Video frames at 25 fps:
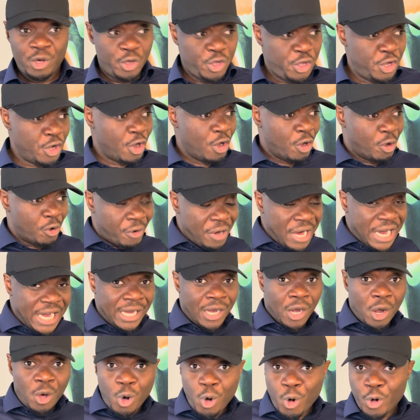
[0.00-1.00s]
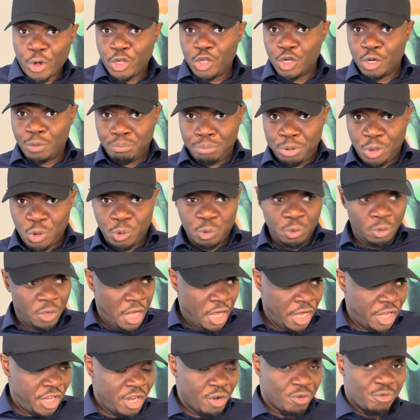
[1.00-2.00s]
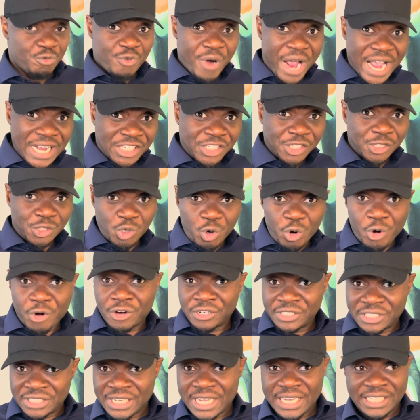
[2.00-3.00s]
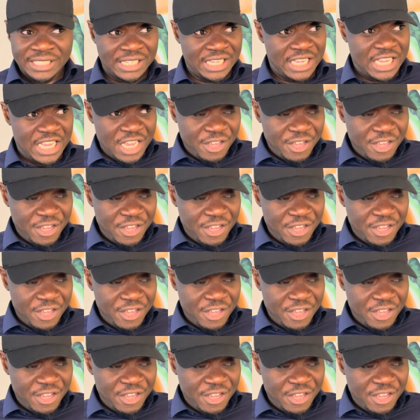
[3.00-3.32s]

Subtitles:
you're green or you're blue, you're righteous or a saint.